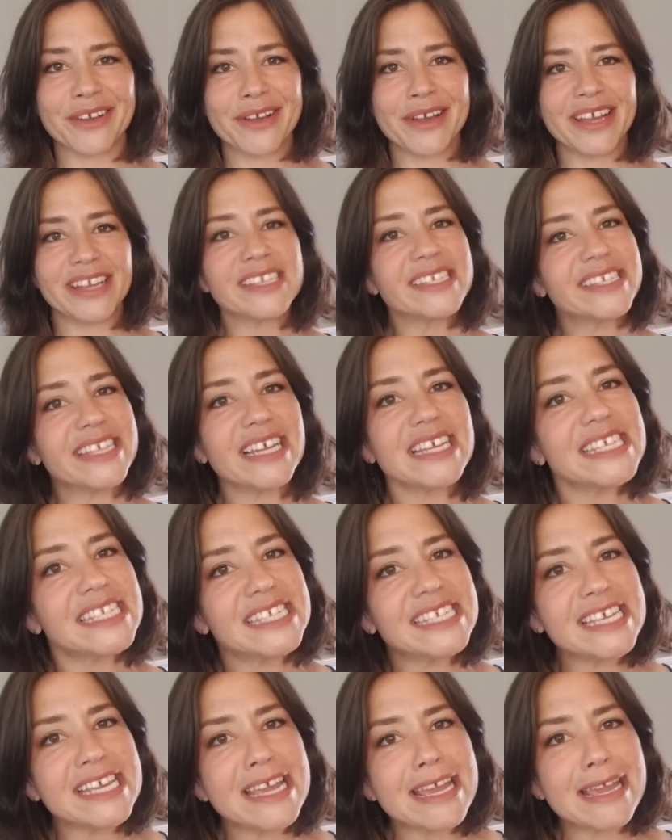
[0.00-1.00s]
instead of
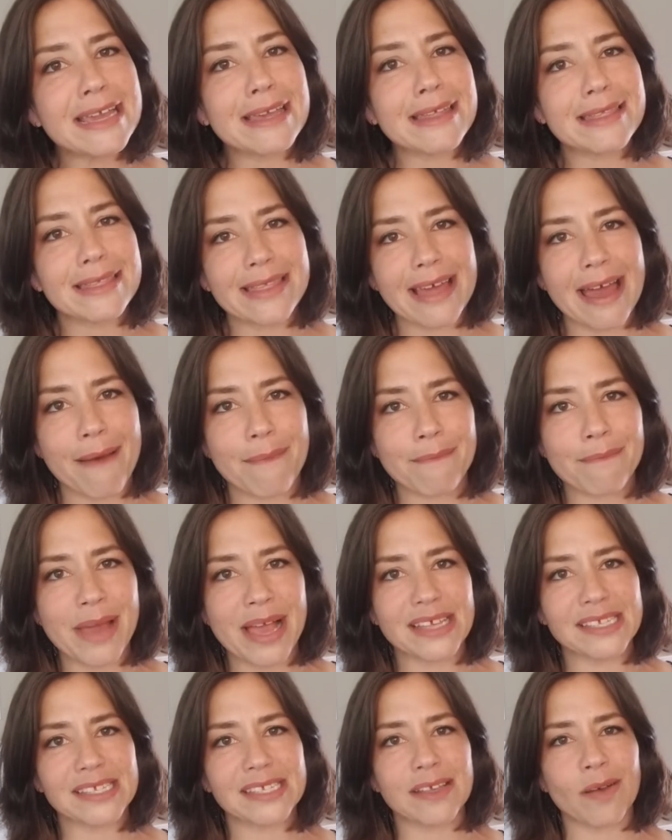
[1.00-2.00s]
seeing them
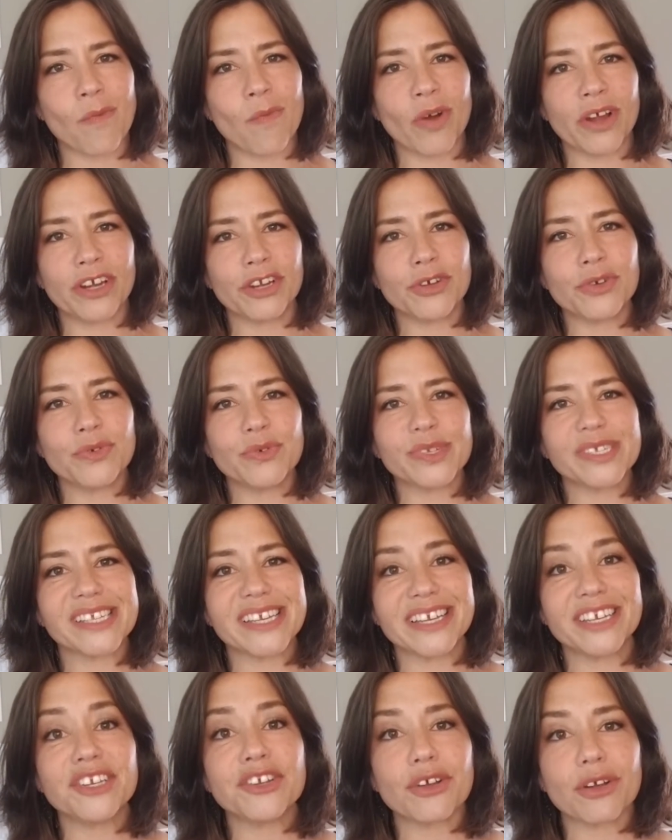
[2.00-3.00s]
as someone who's
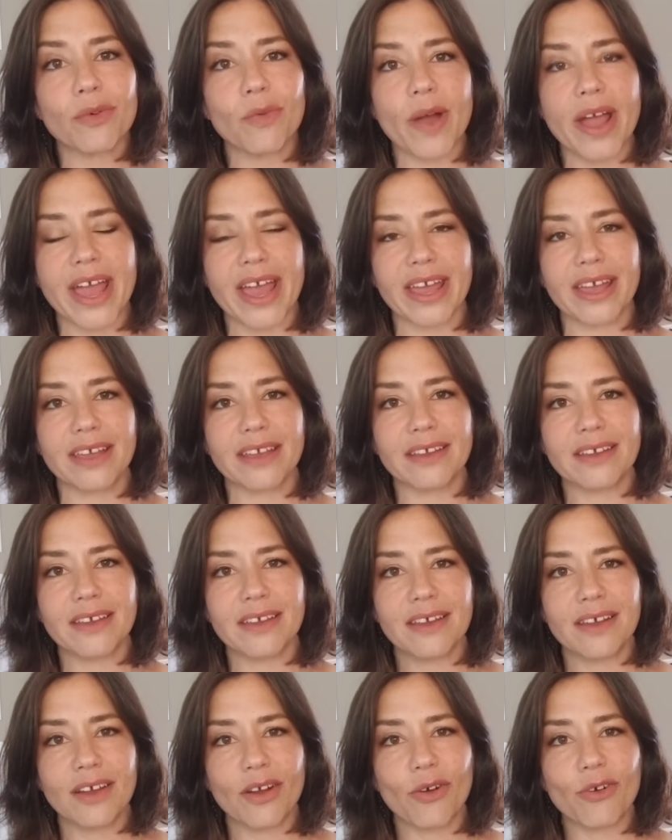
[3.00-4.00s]
in your way
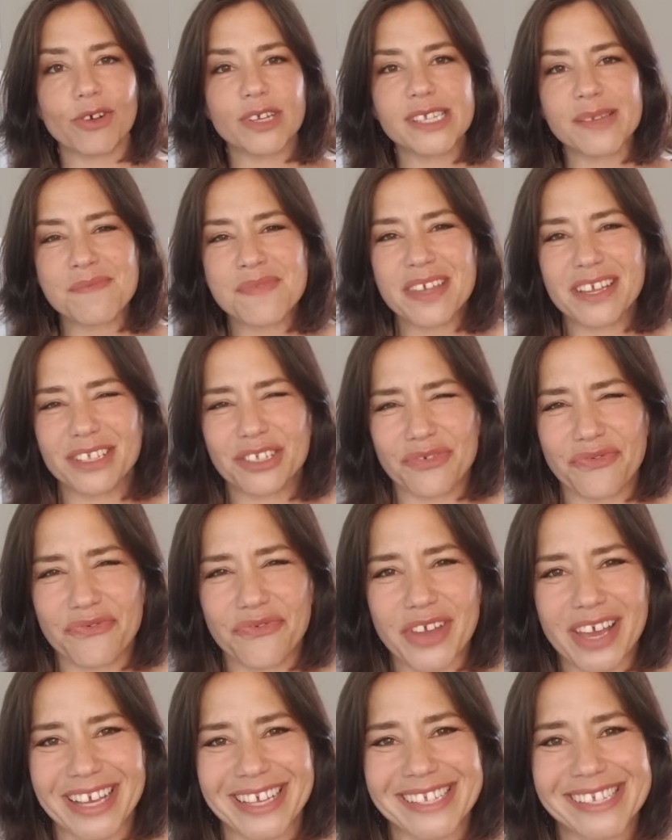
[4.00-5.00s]
or something to
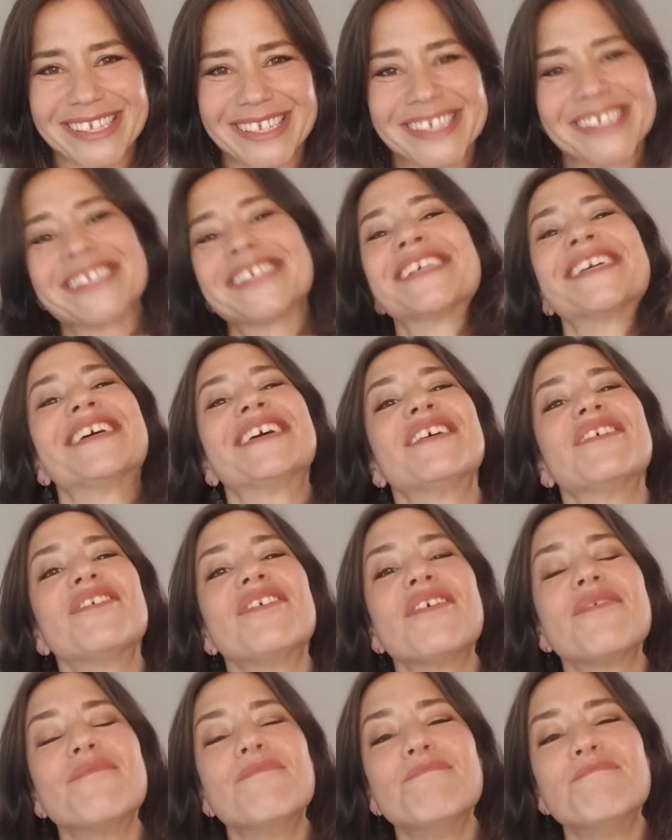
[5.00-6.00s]
fix,
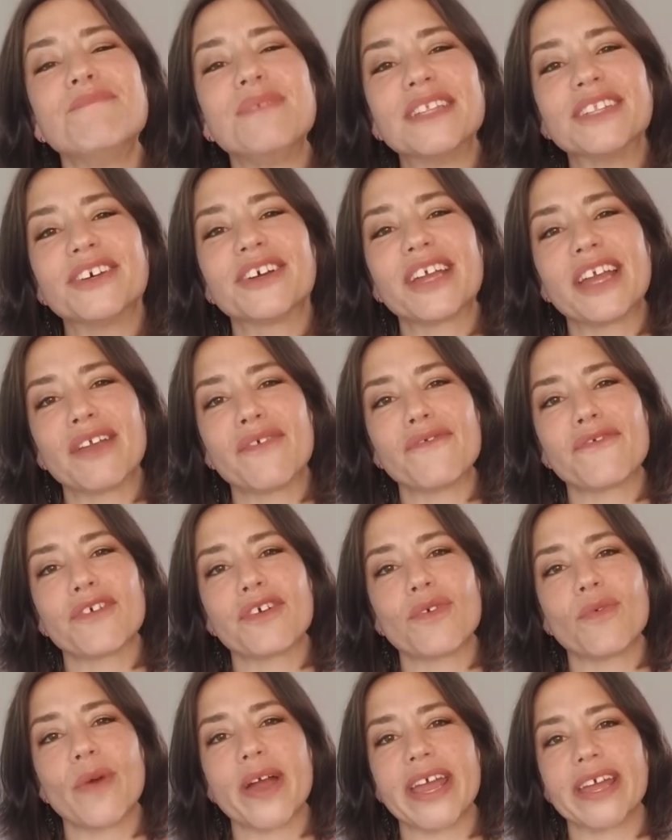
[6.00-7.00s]
be looking for
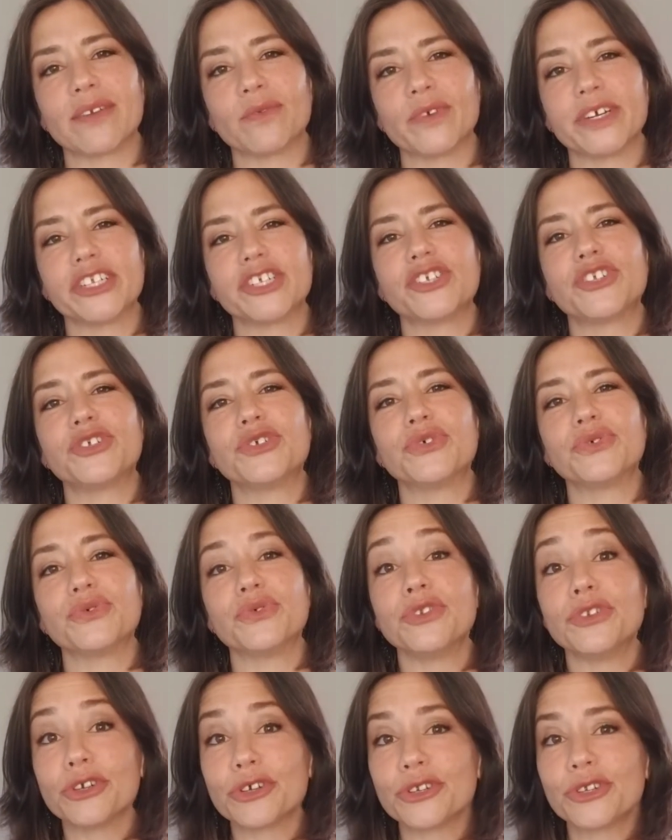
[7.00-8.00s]
a way in which to
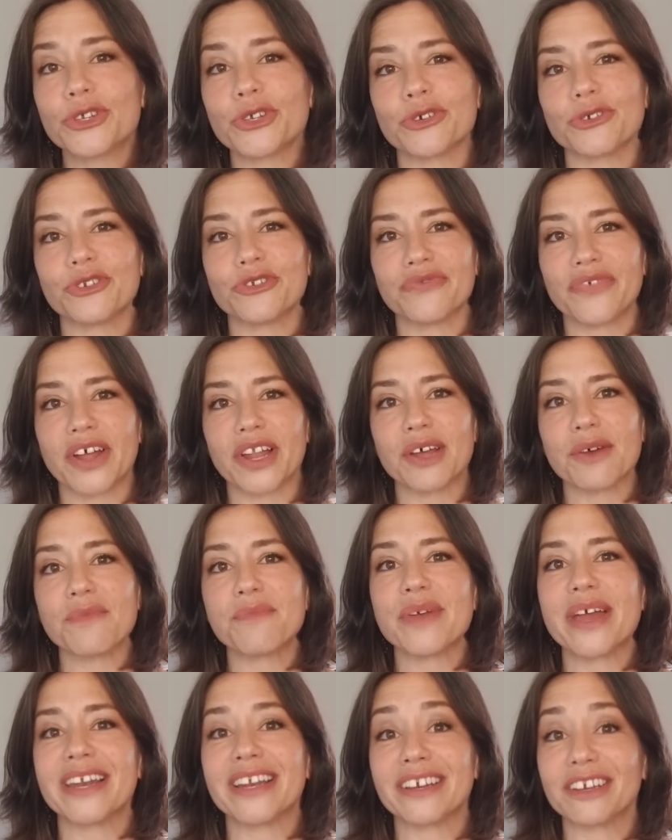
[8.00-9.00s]
nurture, develop,
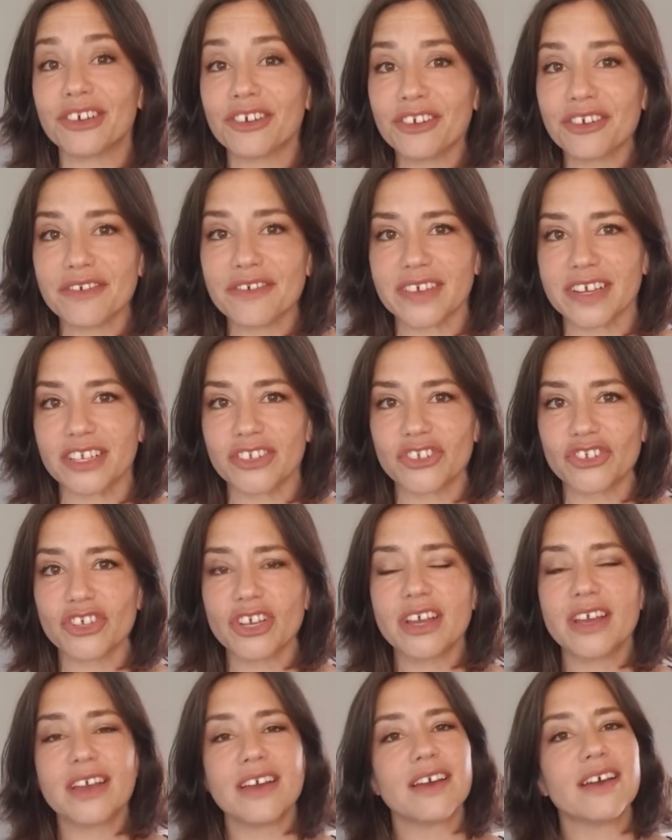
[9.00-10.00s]
and encourage
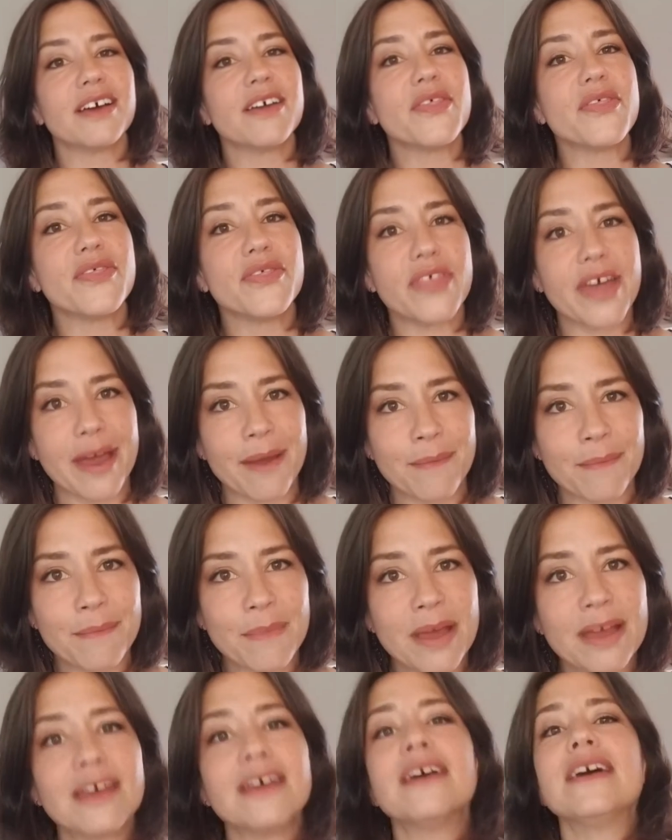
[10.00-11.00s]

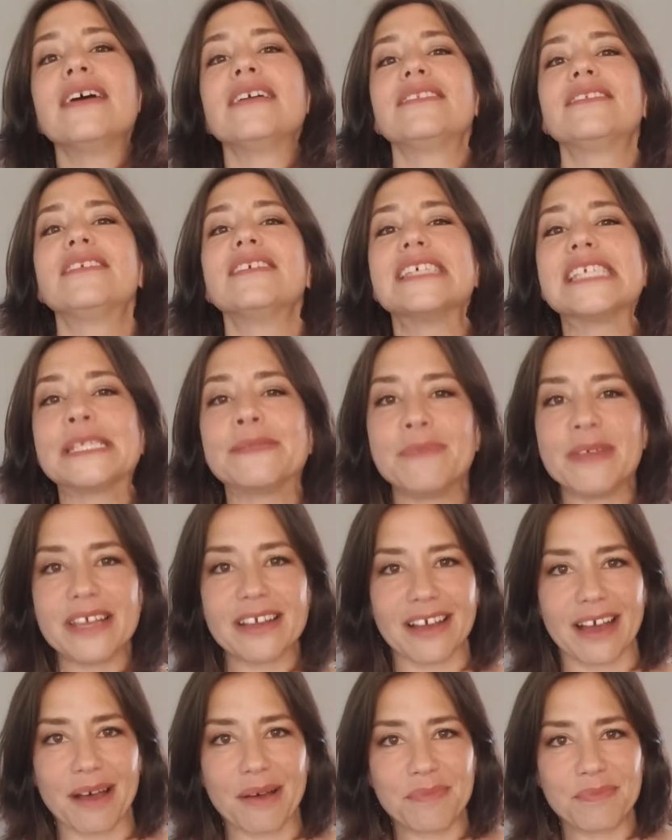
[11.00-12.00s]
them to speak
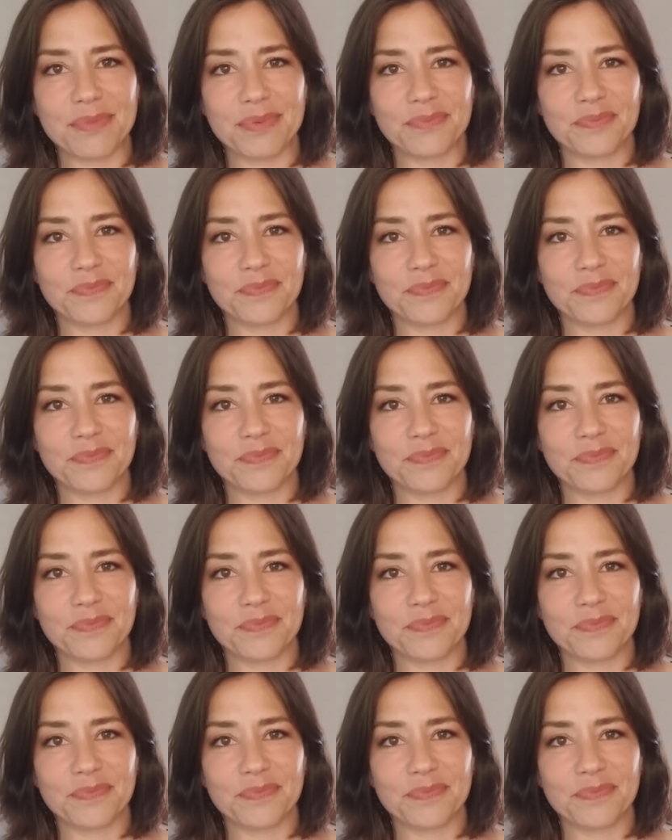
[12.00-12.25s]
up